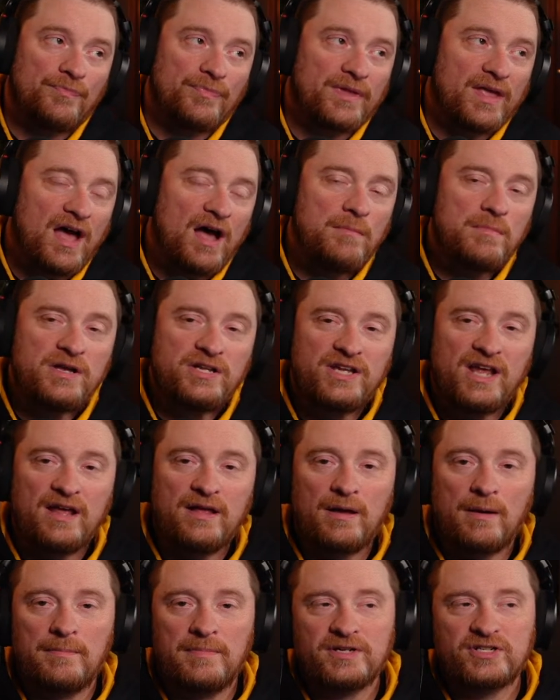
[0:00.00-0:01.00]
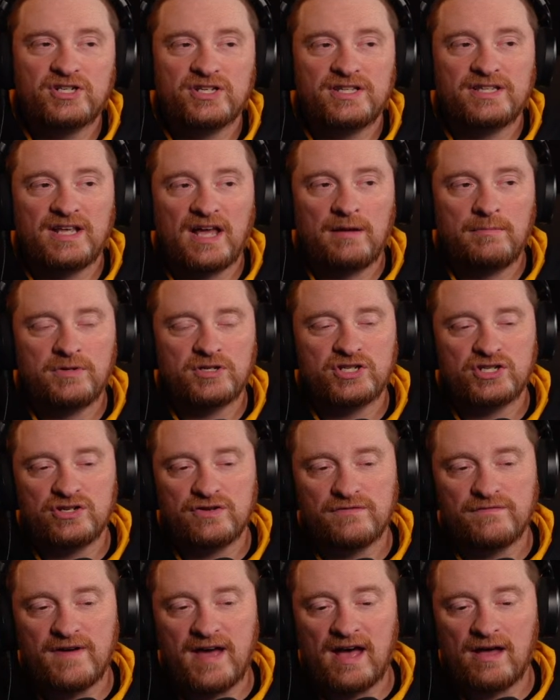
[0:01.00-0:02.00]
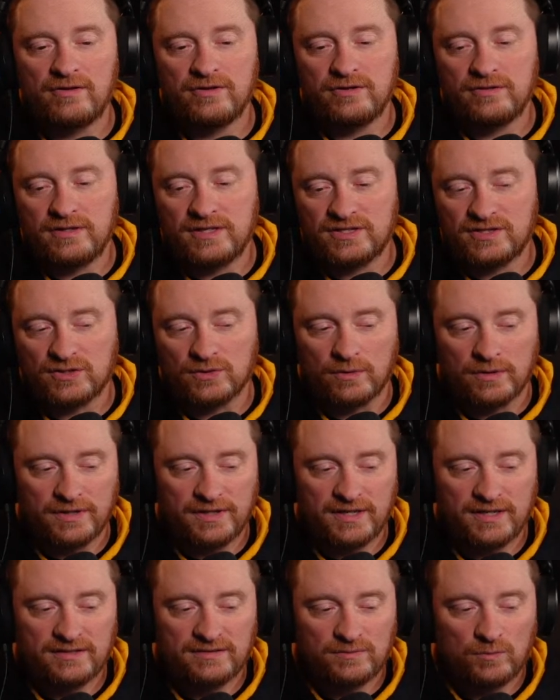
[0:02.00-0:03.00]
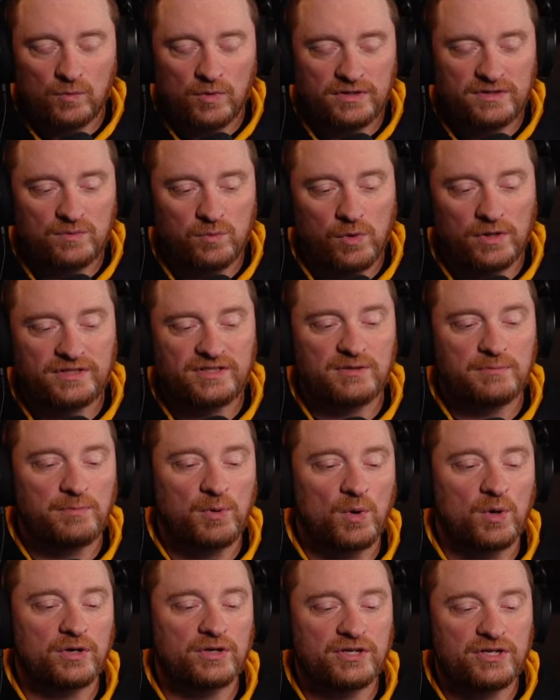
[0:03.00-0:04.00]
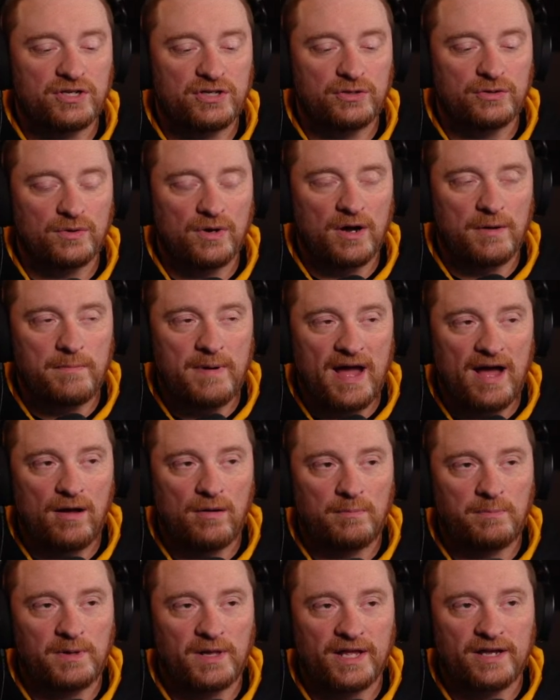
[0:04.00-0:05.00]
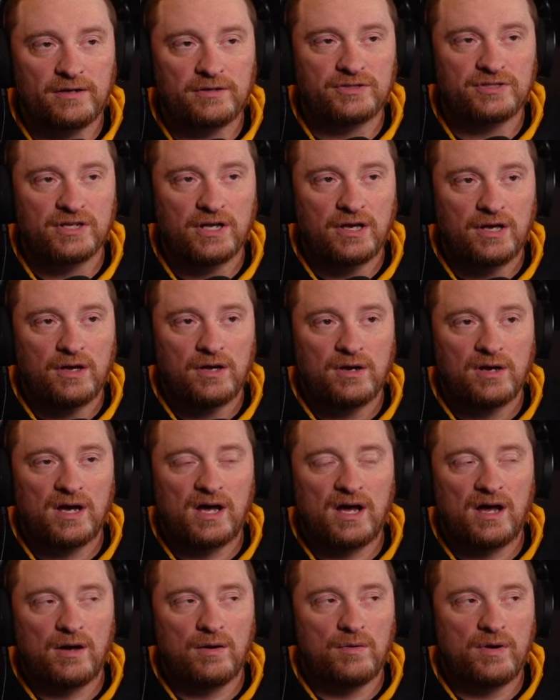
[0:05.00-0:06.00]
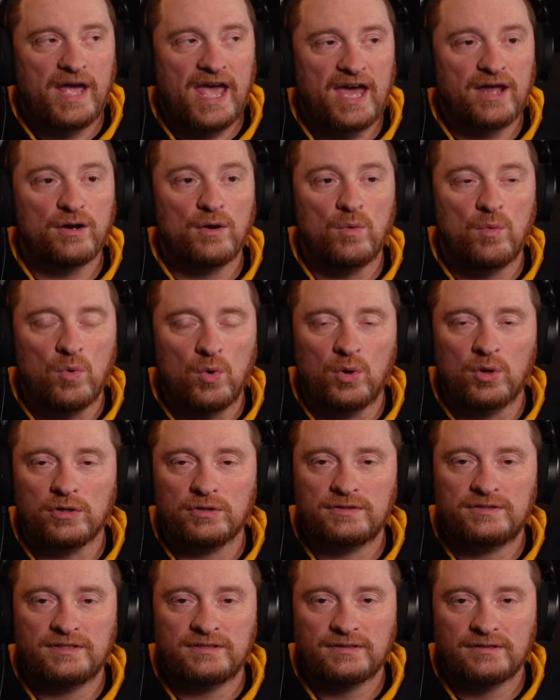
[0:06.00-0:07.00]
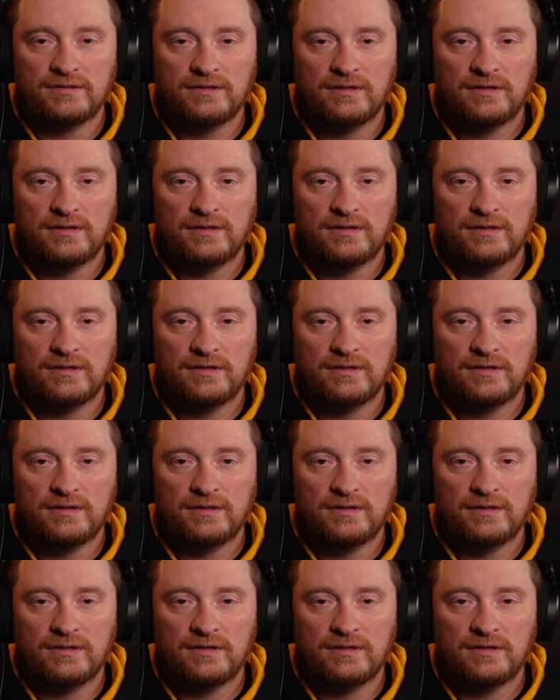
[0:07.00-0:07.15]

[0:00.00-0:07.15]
how much do you value these sort of things? What's important to you about players and awards?